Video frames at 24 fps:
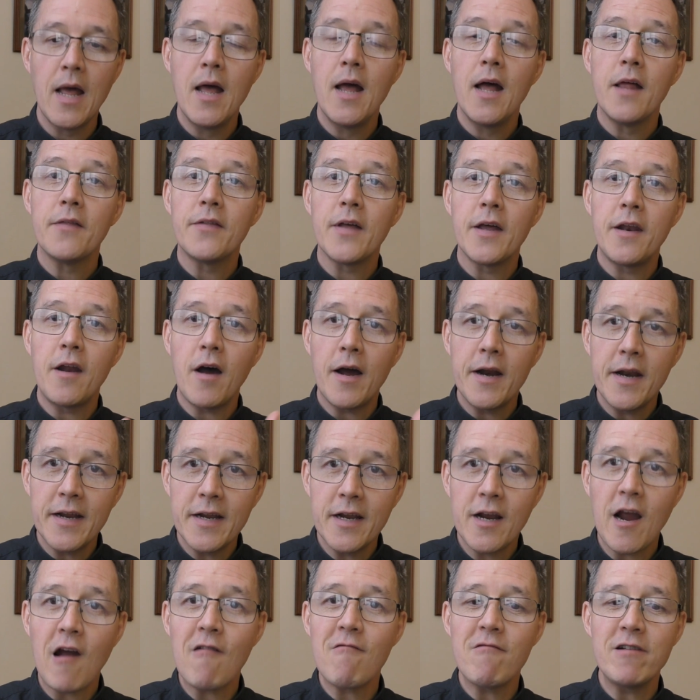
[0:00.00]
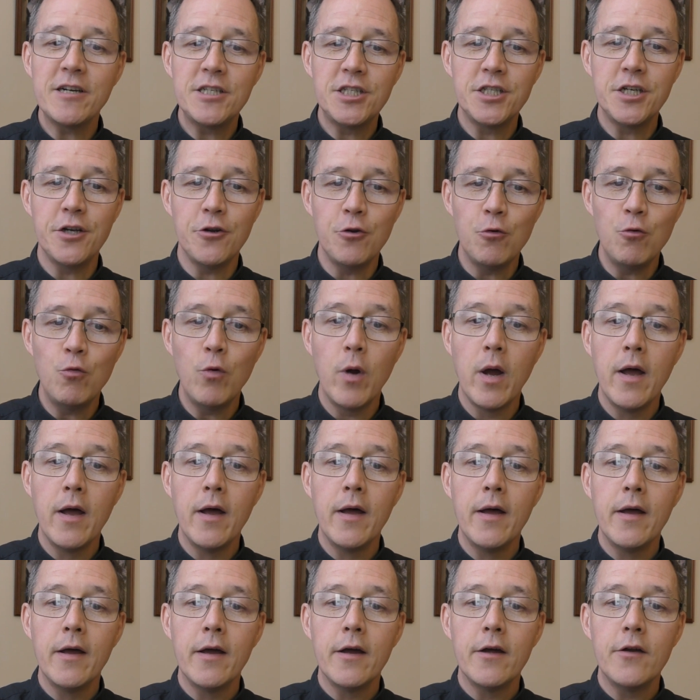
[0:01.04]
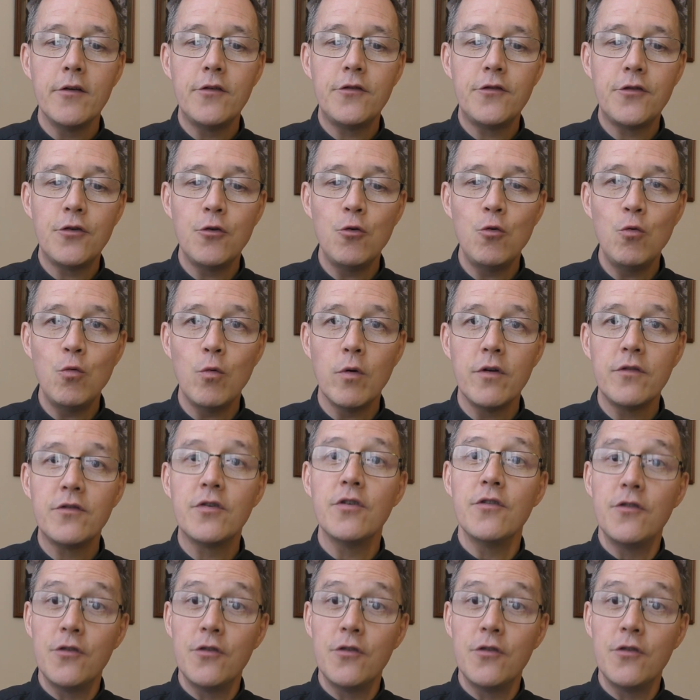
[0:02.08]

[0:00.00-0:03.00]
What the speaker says: then I'd encourage you to do